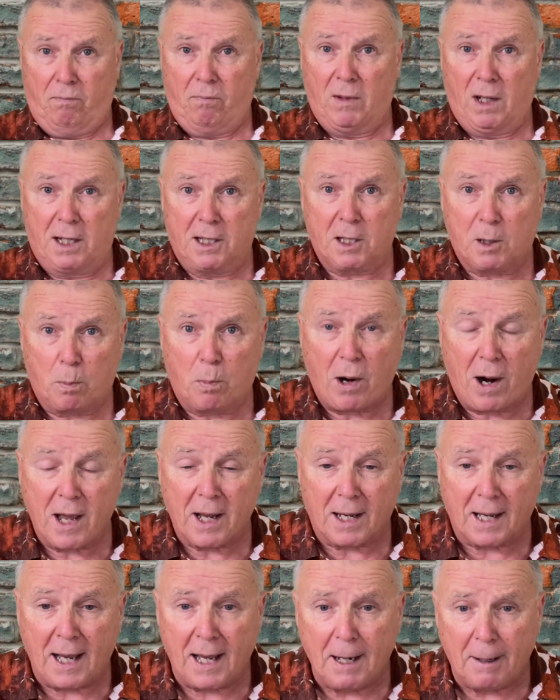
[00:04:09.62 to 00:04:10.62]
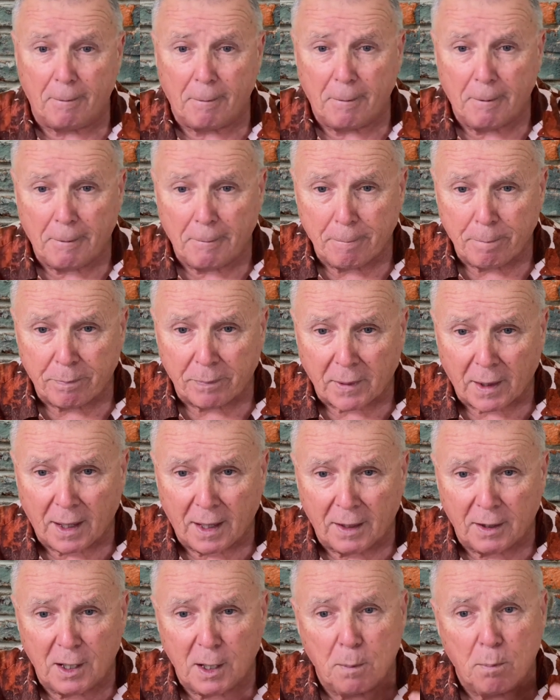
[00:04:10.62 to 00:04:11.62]
"Let's pray again."
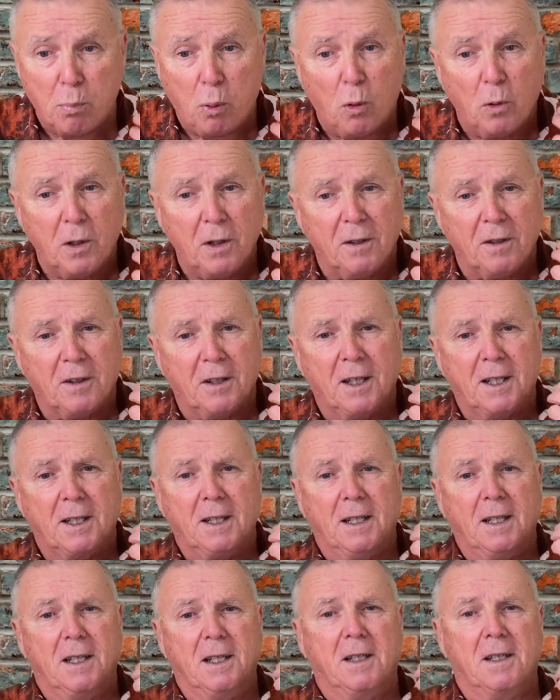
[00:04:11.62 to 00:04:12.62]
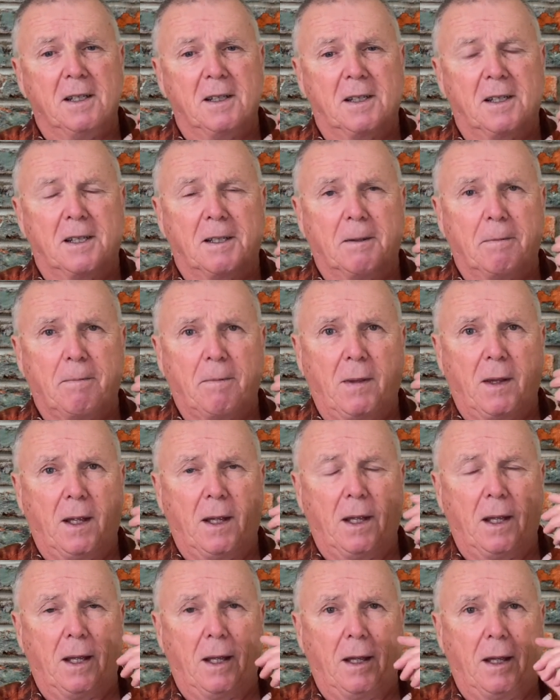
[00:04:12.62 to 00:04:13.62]
The important thing is,
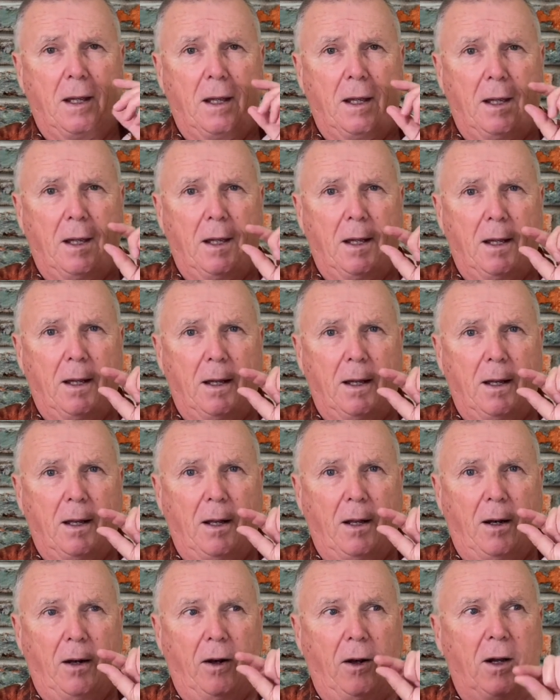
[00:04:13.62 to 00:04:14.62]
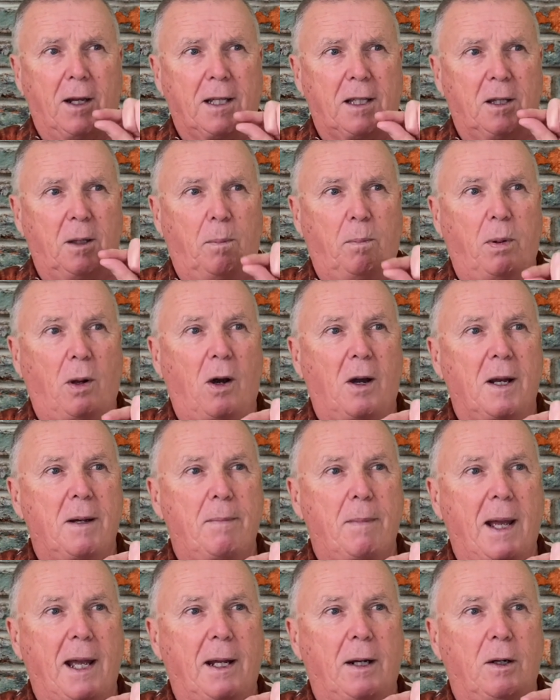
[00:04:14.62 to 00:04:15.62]
like the blind
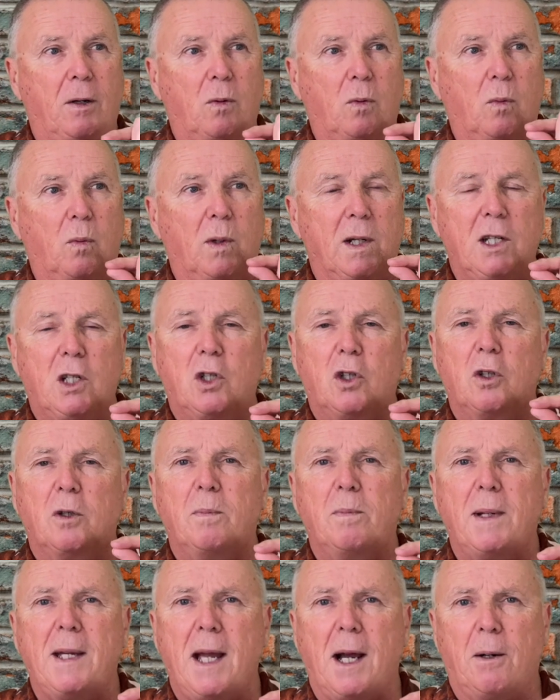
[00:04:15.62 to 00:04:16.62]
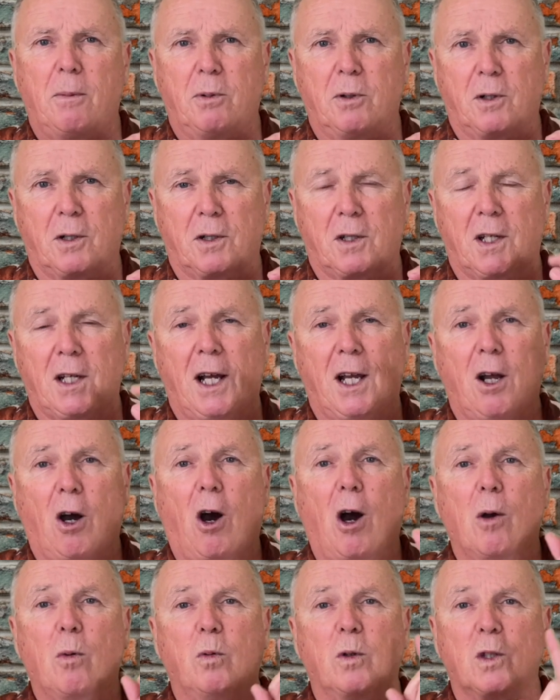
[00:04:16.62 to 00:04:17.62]
man, we should be able to say,
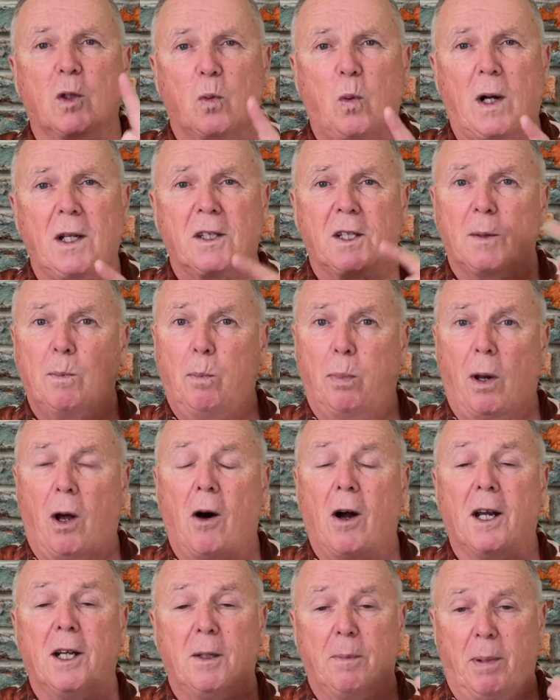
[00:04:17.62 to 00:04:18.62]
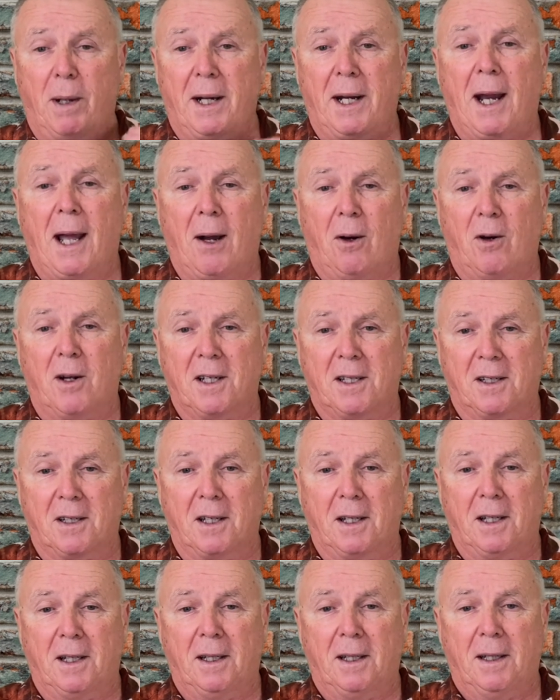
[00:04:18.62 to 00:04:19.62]
"I was once blind, but now I
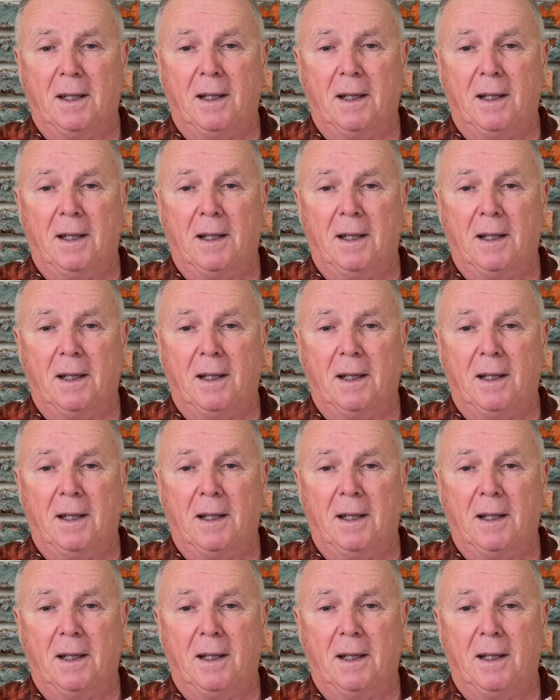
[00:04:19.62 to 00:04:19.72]
see.